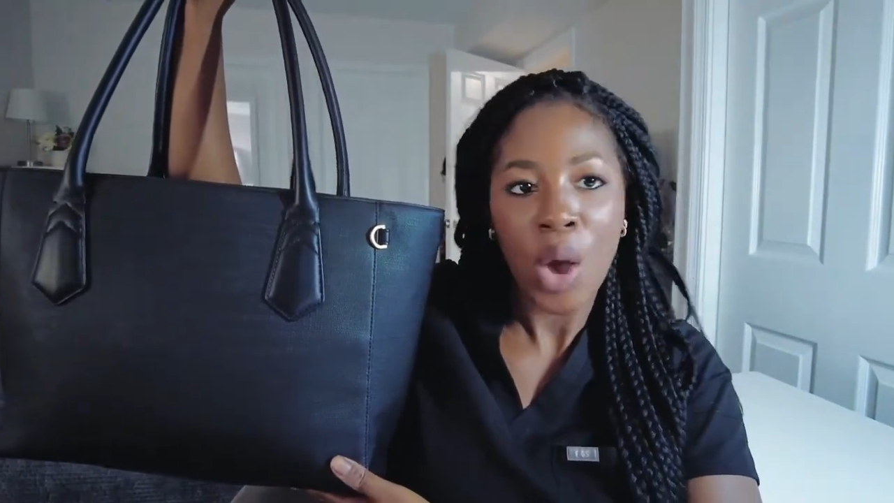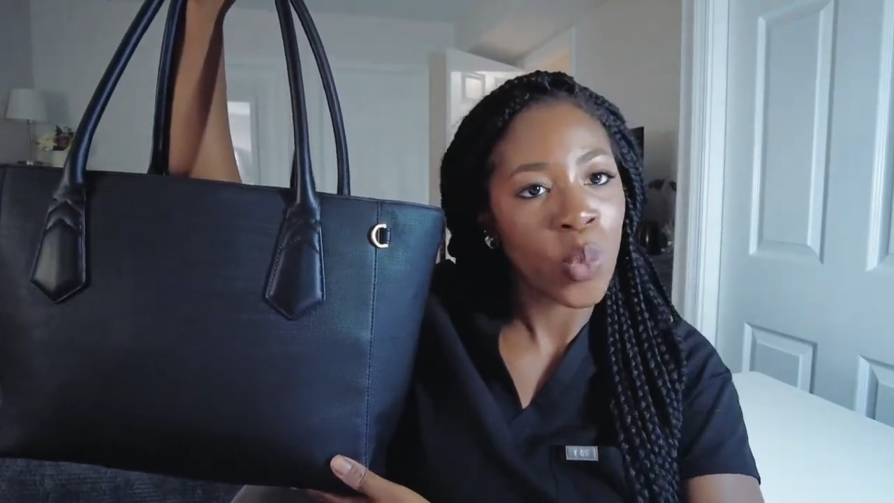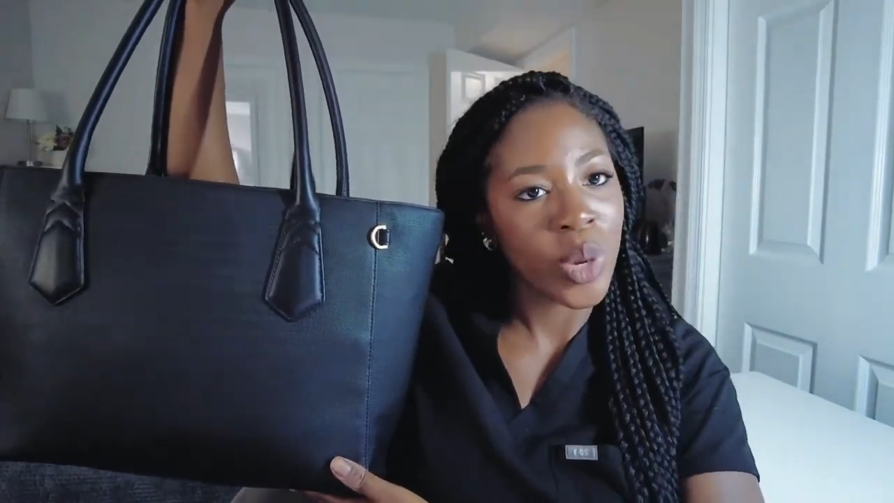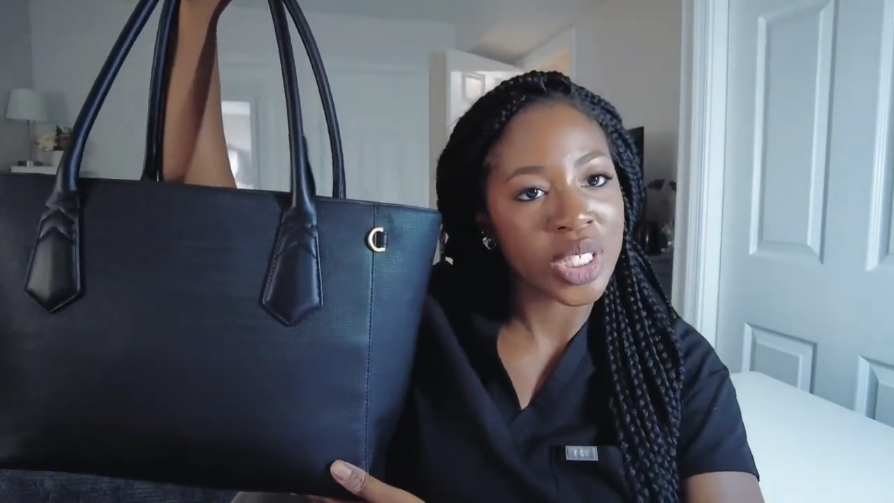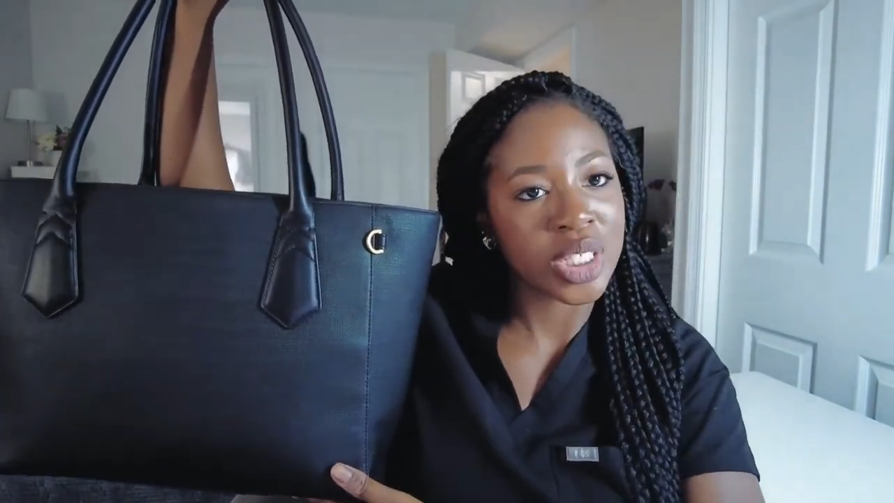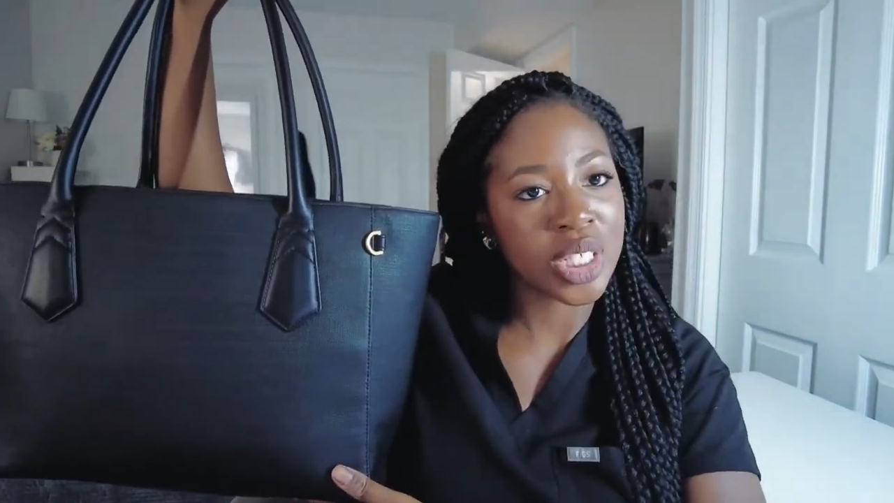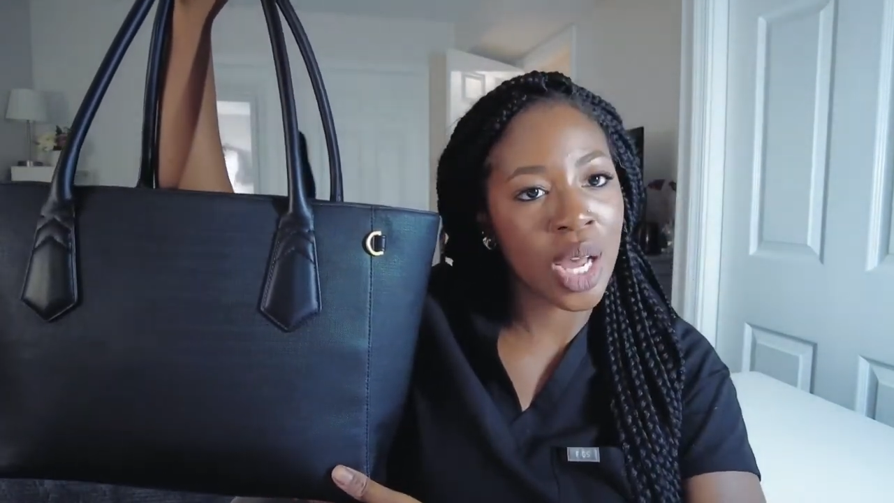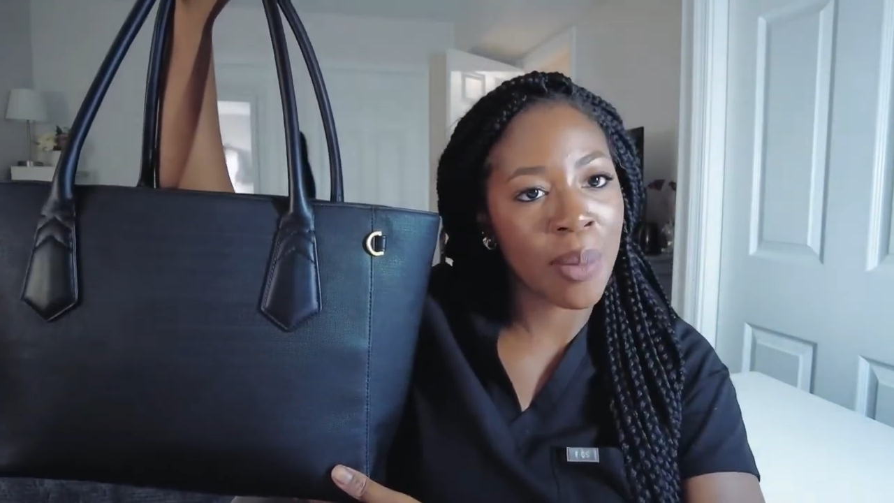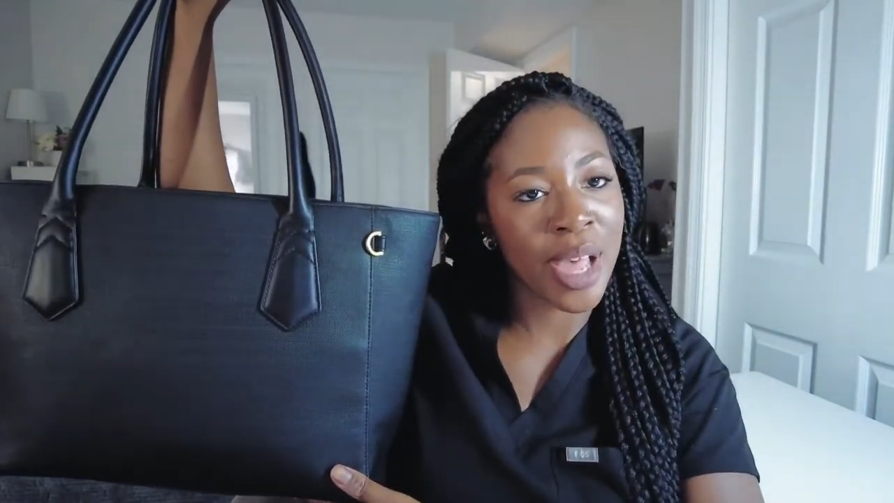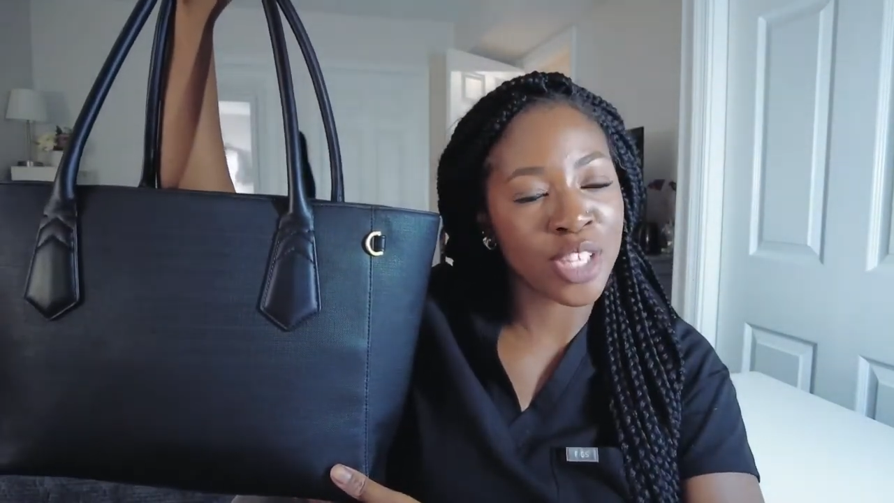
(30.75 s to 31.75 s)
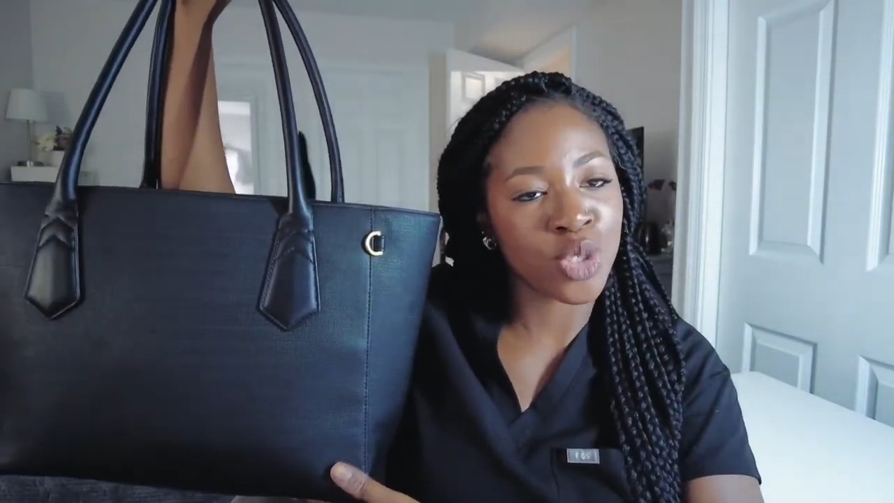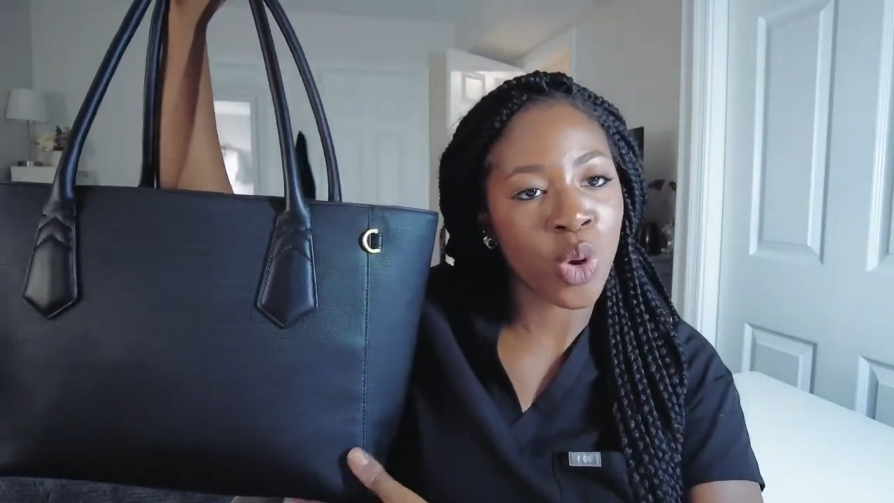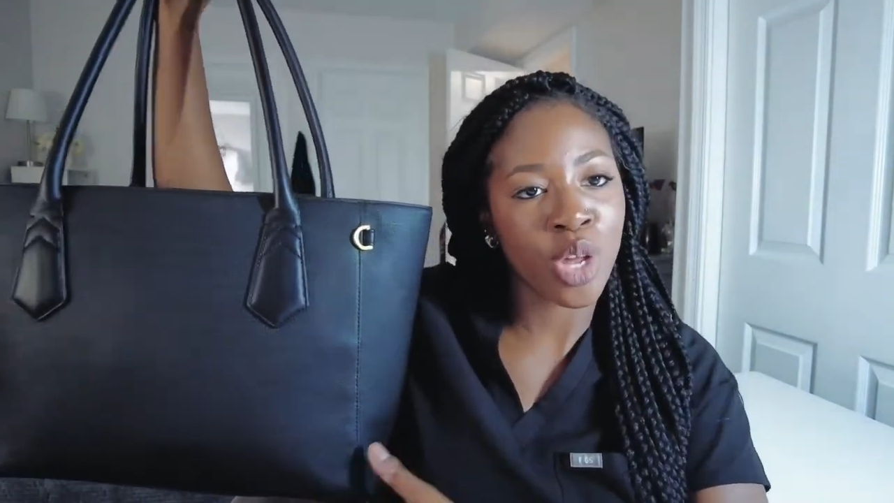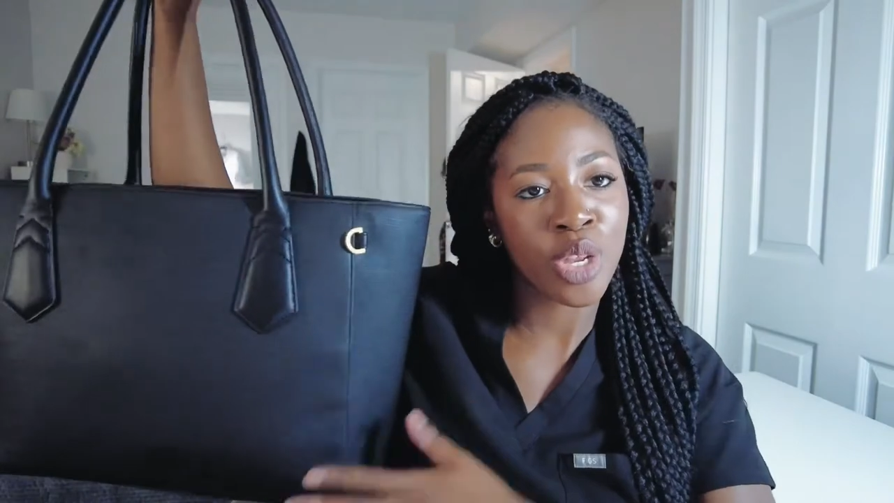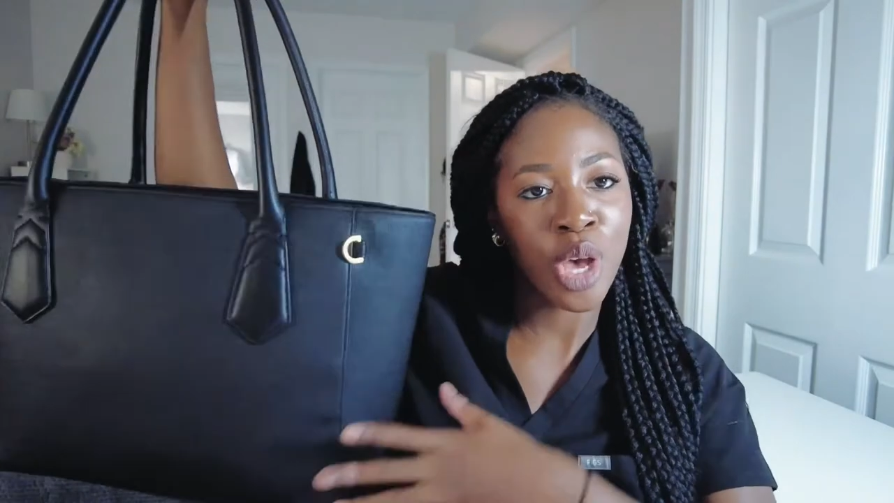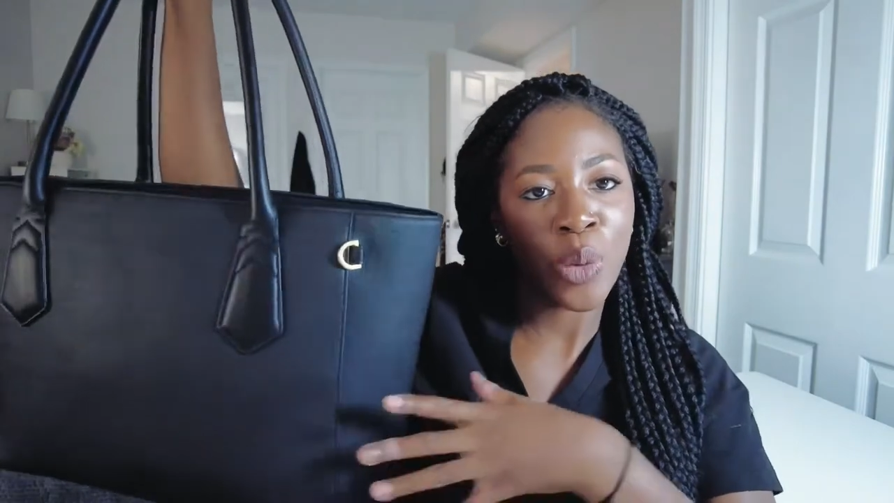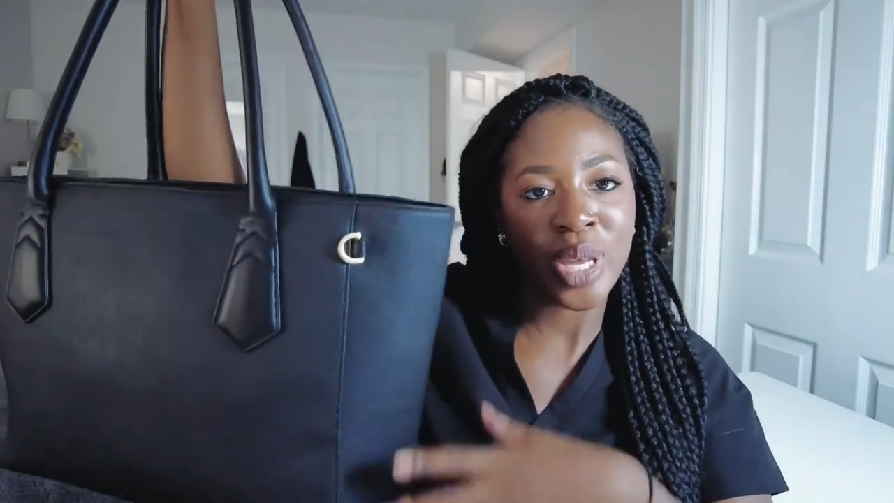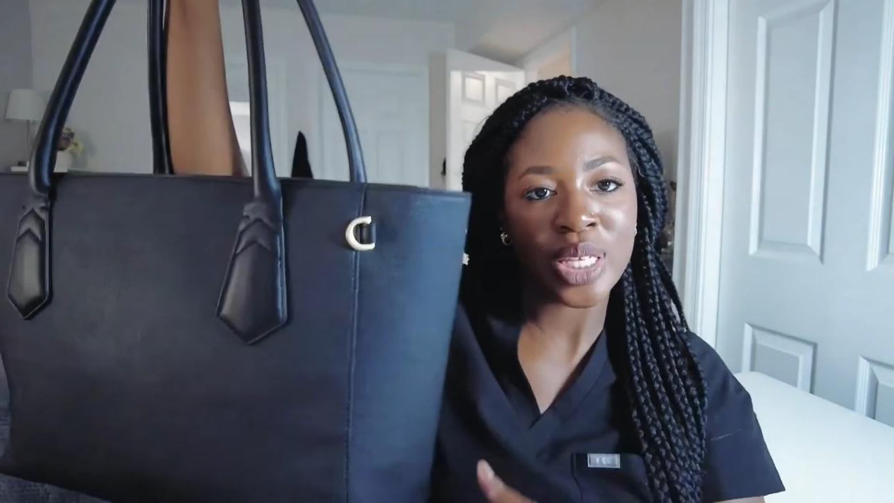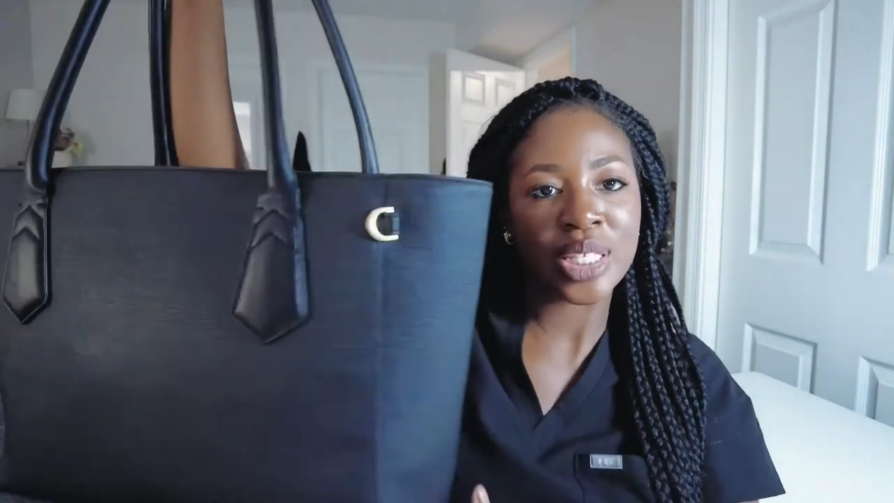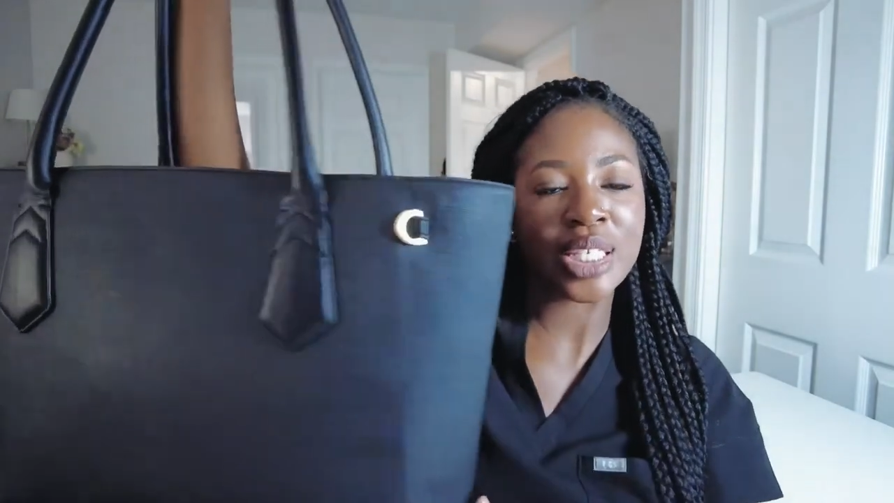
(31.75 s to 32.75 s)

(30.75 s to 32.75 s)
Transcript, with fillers: which um, as you all know is